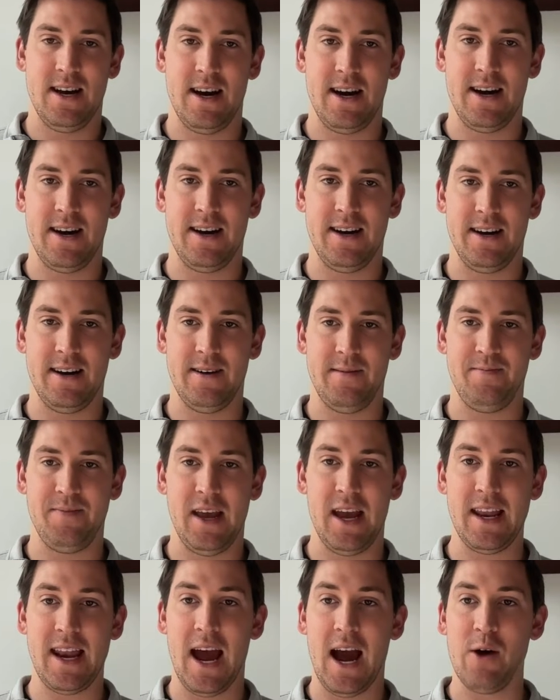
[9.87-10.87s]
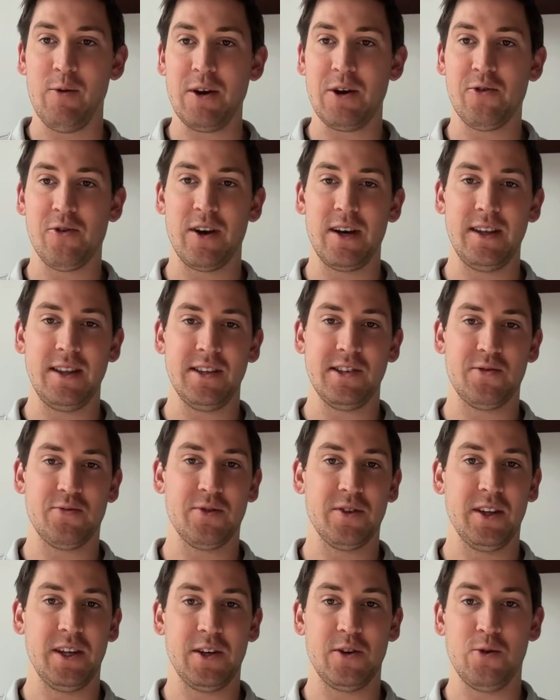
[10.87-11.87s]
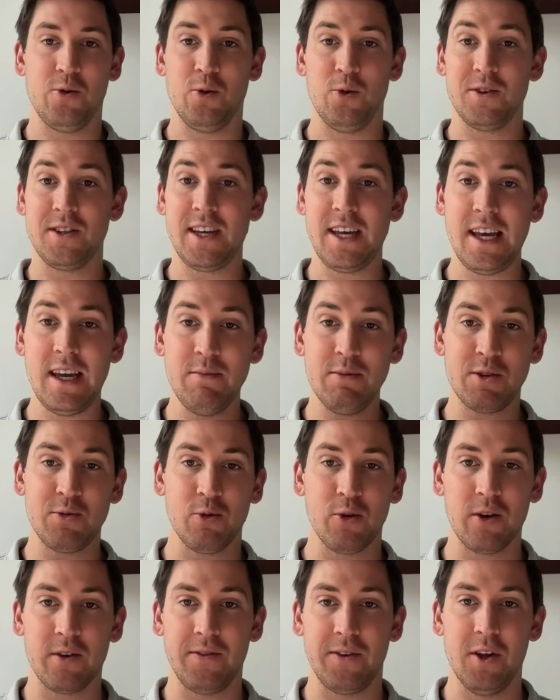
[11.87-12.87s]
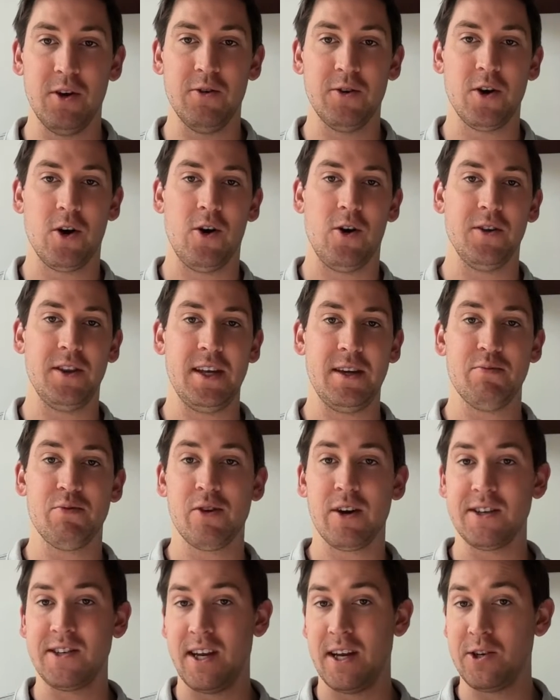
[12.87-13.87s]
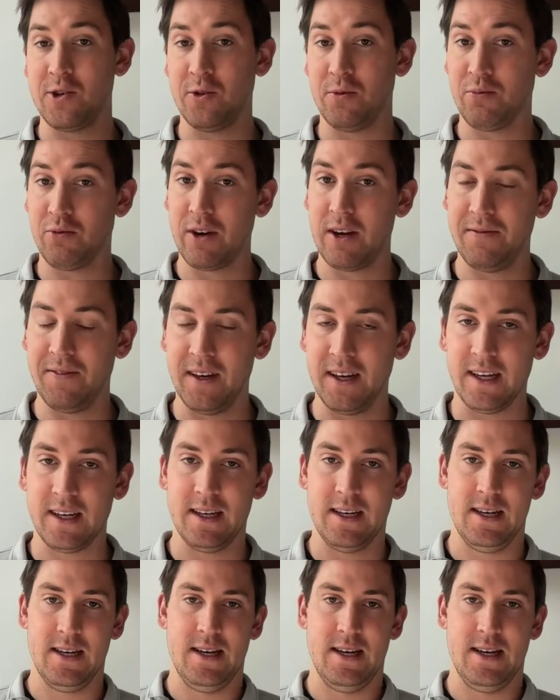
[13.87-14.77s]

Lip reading: and how we created this really cool Teams workflow called the Presidential Briefing.